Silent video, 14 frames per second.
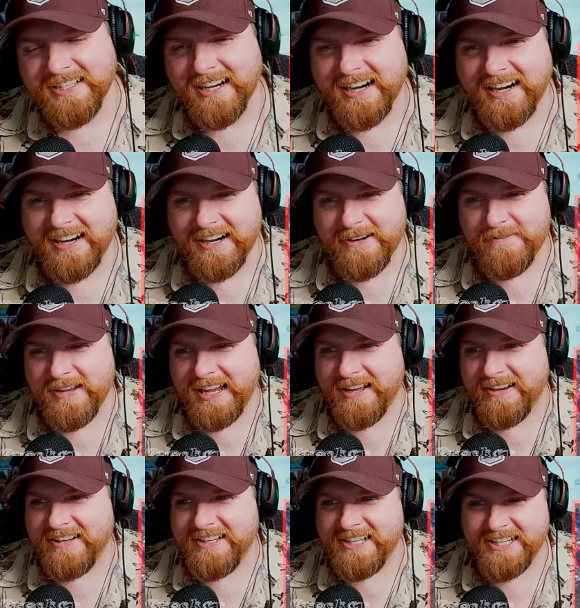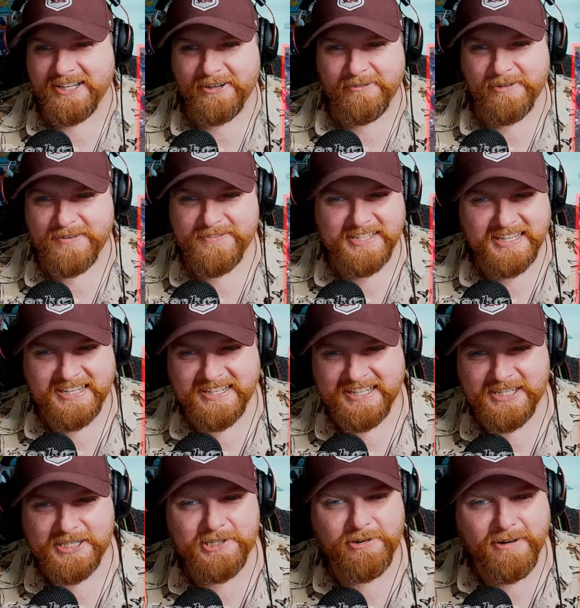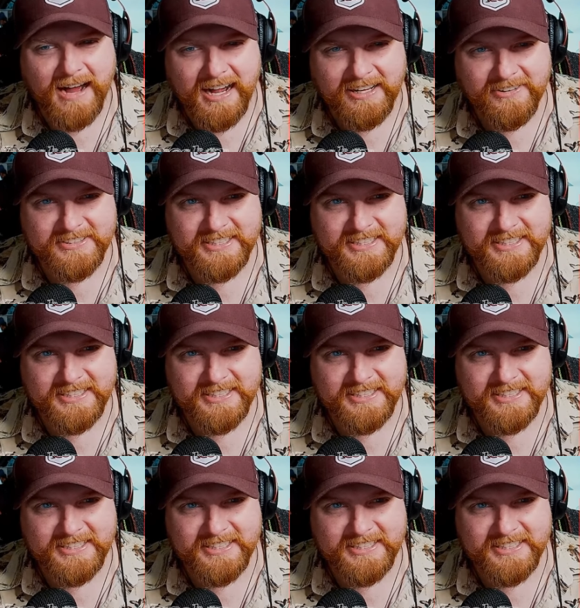And, you know, we've seen these trials.